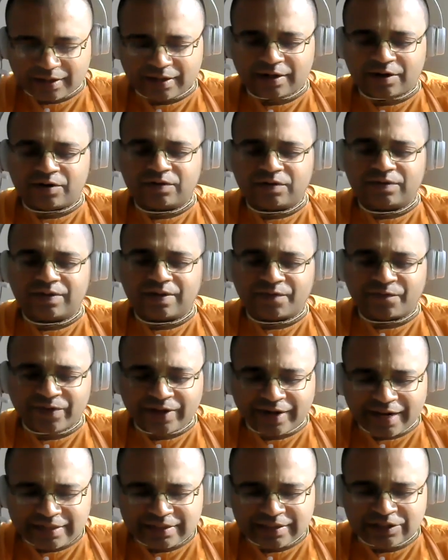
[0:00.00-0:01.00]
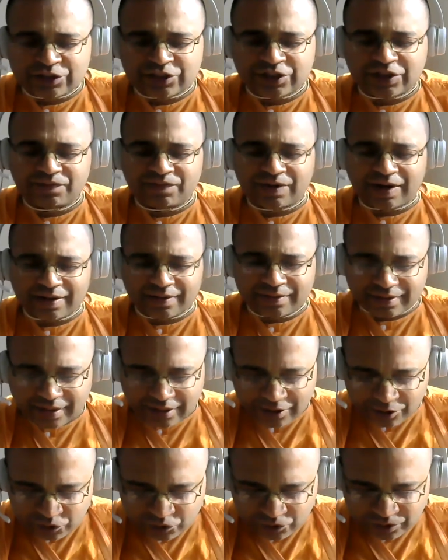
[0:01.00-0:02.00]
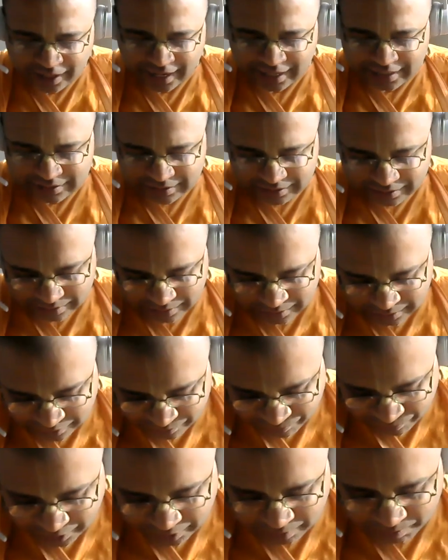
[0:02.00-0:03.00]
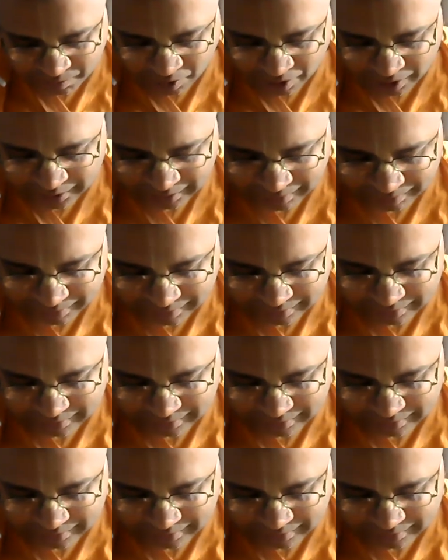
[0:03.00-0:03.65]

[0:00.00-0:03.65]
you know, whereas a Jiva, Arjun has different body